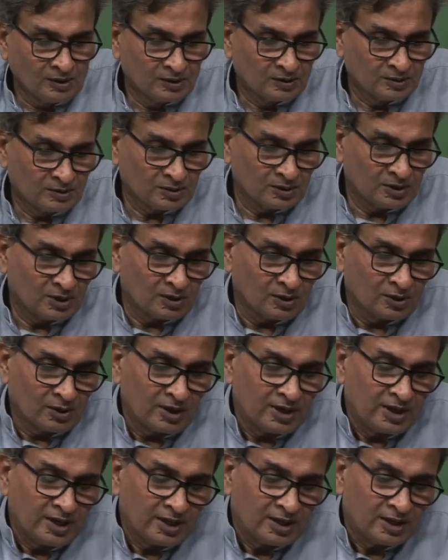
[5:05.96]
So, the
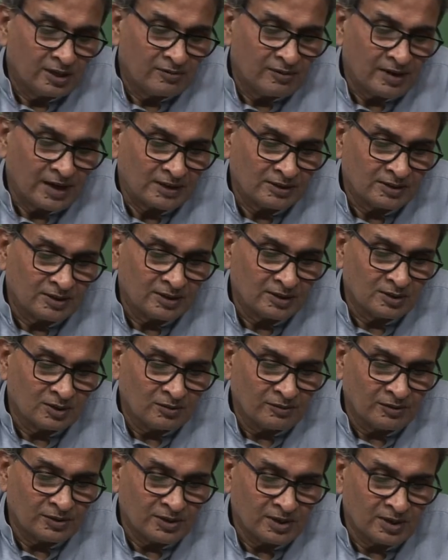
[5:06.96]
chlorinated waxes
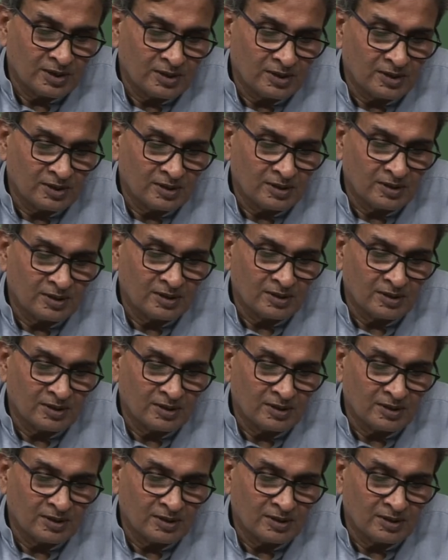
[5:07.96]
obviously